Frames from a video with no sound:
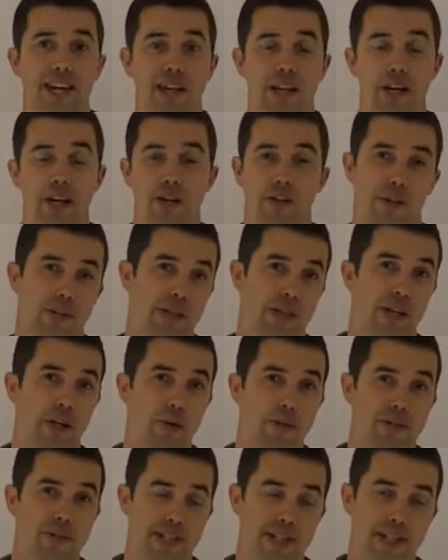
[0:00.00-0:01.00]
air gun on a
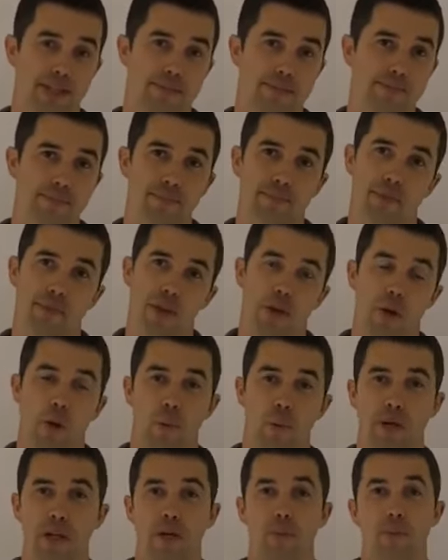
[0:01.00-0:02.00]
low setting,
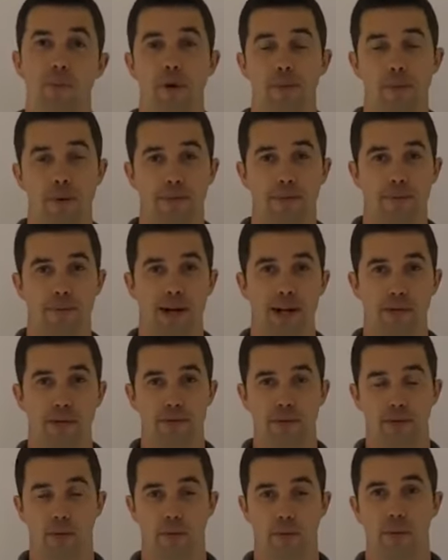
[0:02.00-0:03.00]
we can warm up the
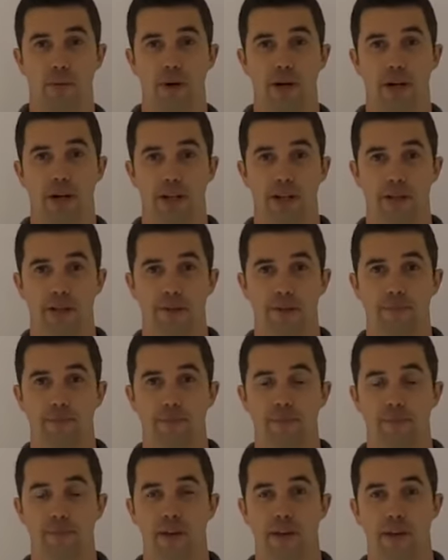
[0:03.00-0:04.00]
panels that we're working on.
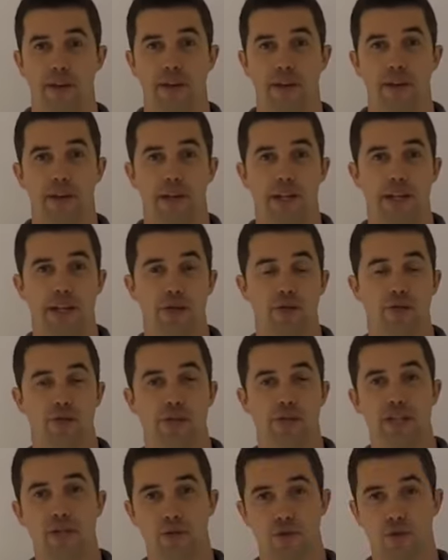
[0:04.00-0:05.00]
In
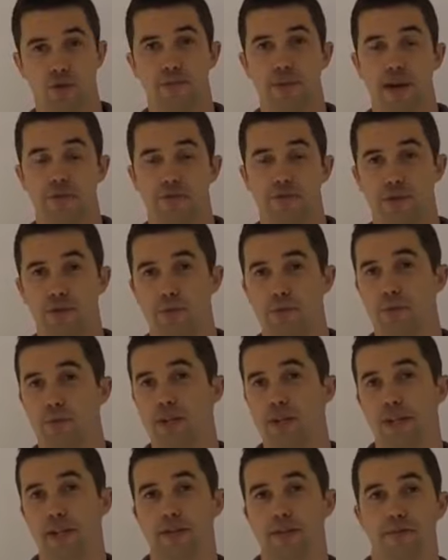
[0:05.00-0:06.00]
traditional methods
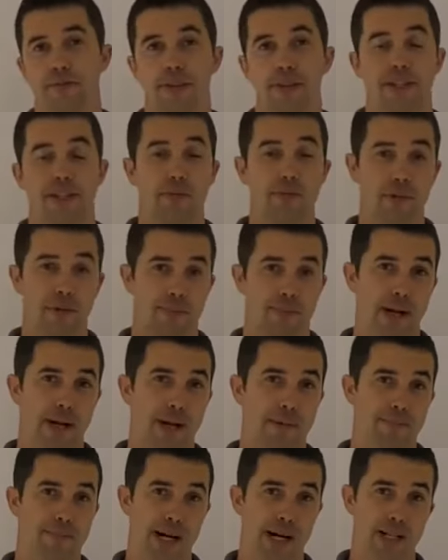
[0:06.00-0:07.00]
with dent
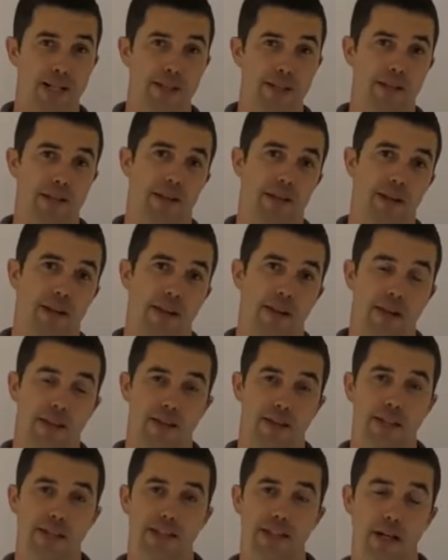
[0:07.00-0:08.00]
repair bars,
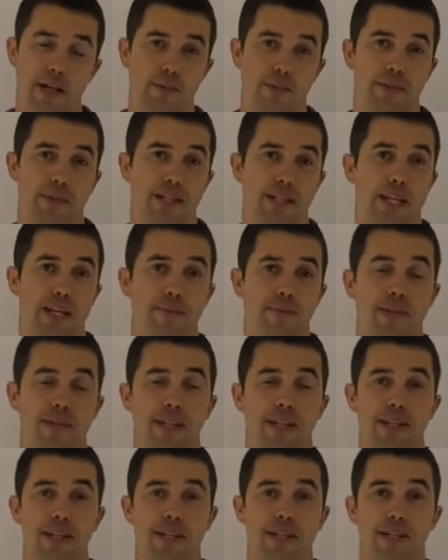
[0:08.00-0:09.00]
this helps keep
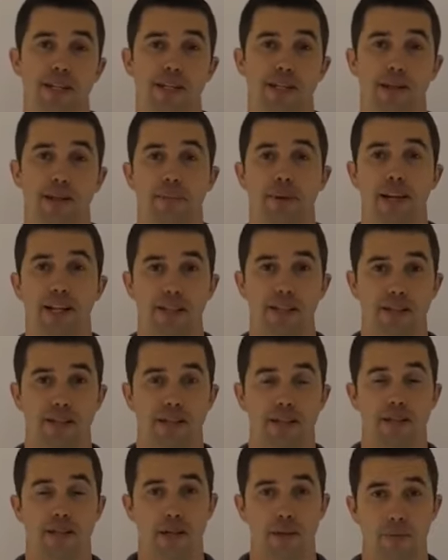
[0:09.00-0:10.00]
the paint
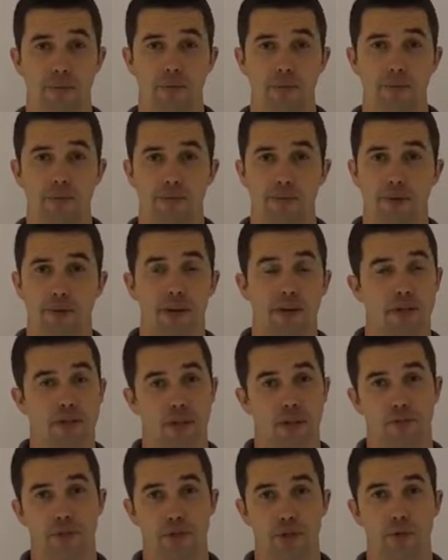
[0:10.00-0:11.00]
supple,
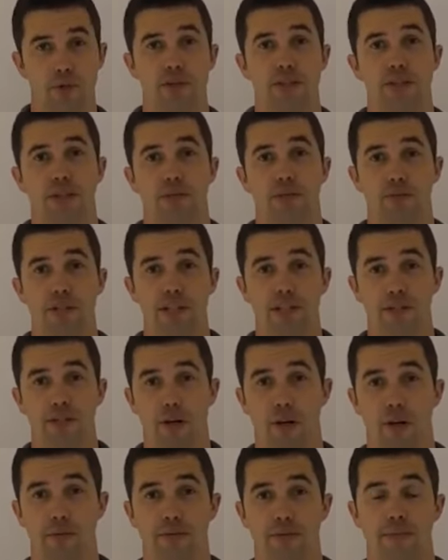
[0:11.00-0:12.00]
so reduces the risk
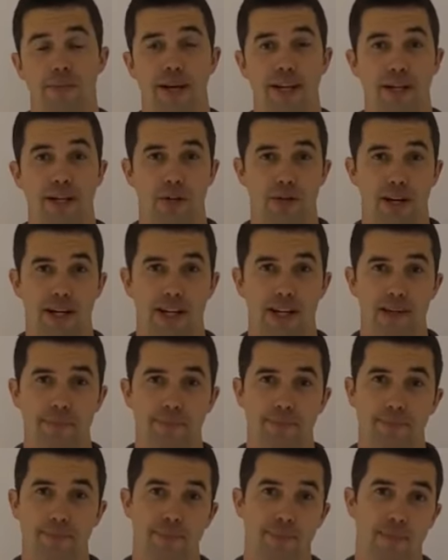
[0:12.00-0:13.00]
of the paint
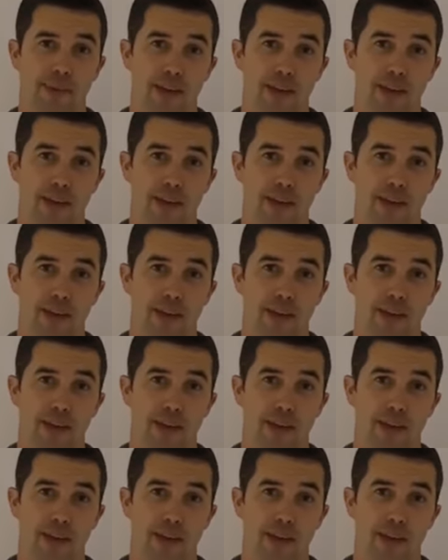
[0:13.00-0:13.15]
cracking,